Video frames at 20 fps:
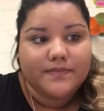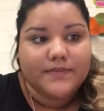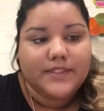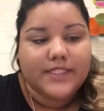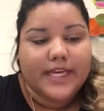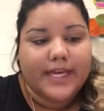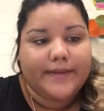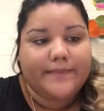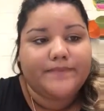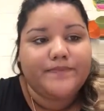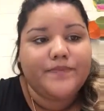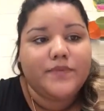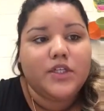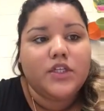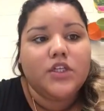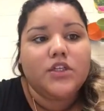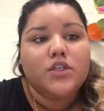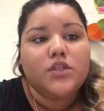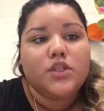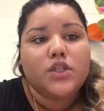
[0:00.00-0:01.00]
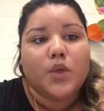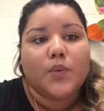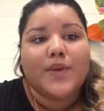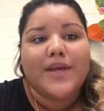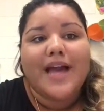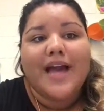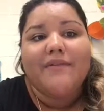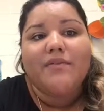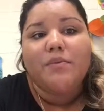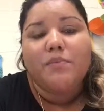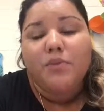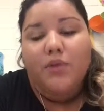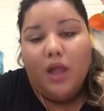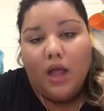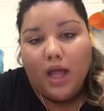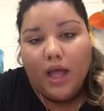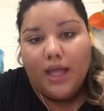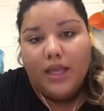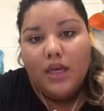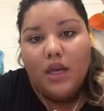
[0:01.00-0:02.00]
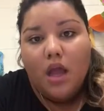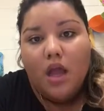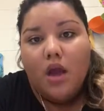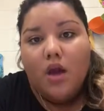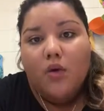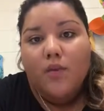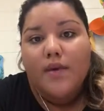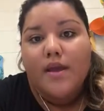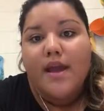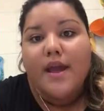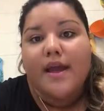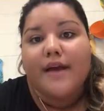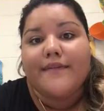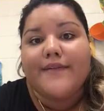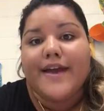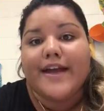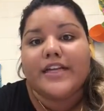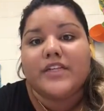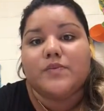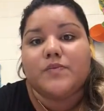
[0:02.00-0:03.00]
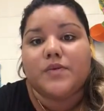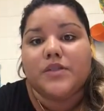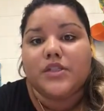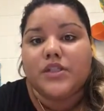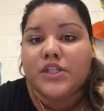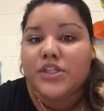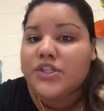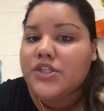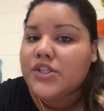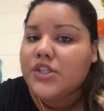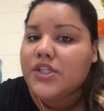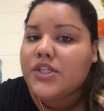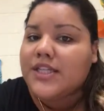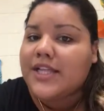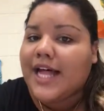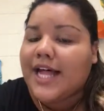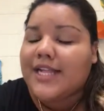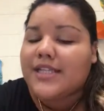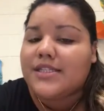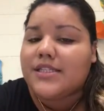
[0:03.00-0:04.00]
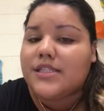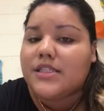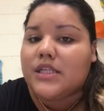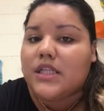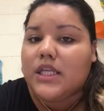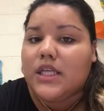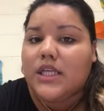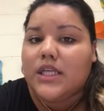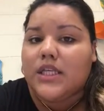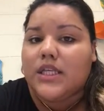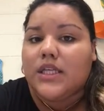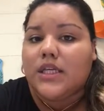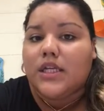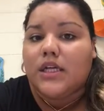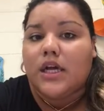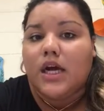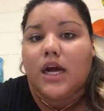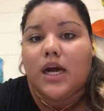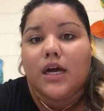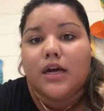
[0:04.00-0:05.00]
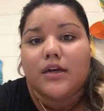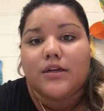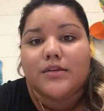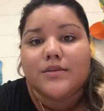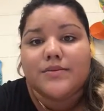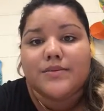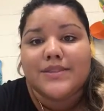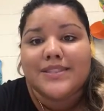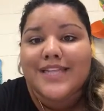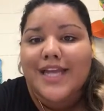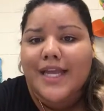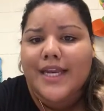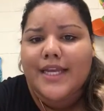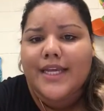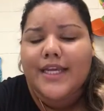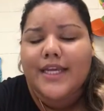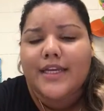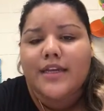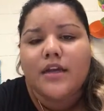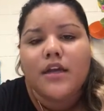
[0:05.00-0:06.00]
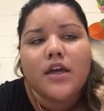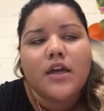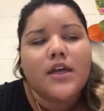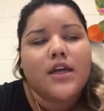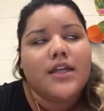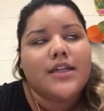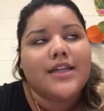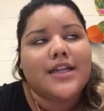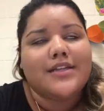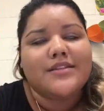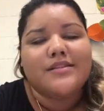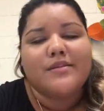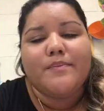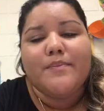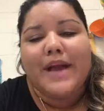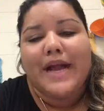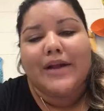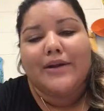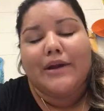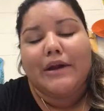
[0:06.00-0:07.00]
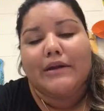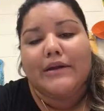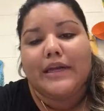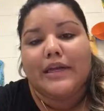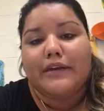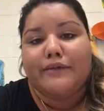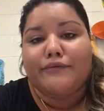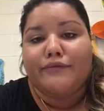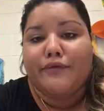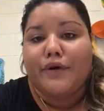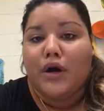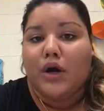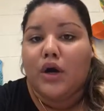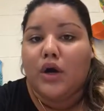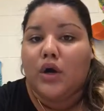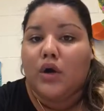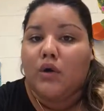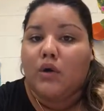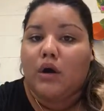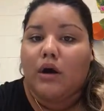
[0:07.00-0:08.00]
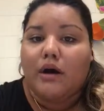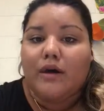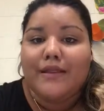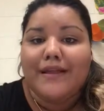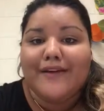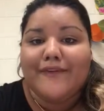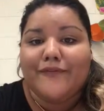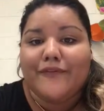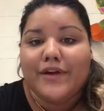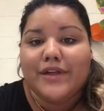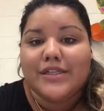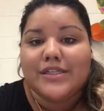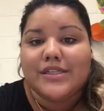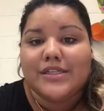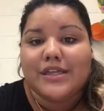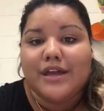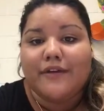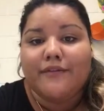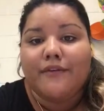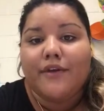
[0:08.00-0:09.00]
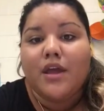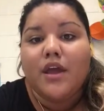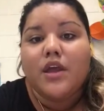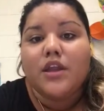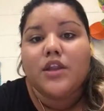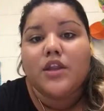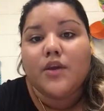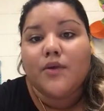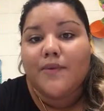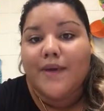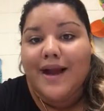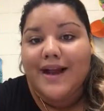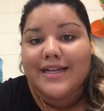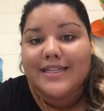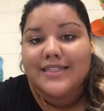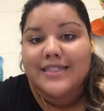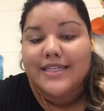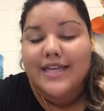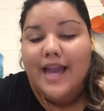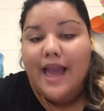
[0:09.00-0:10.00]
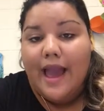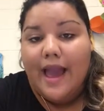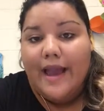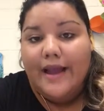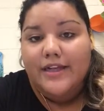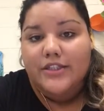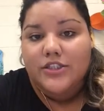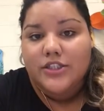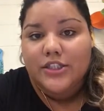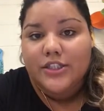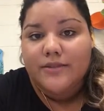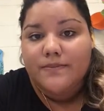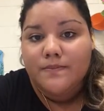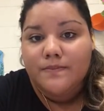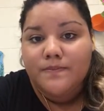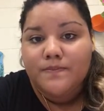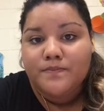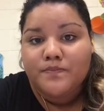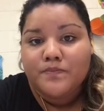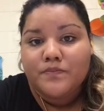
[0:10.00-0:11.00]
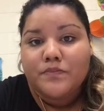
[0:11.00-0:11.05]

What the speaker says: Okay, so we have a plot. We have exposition, that's the setting, that's the background info, all that fun stuff. The rising action,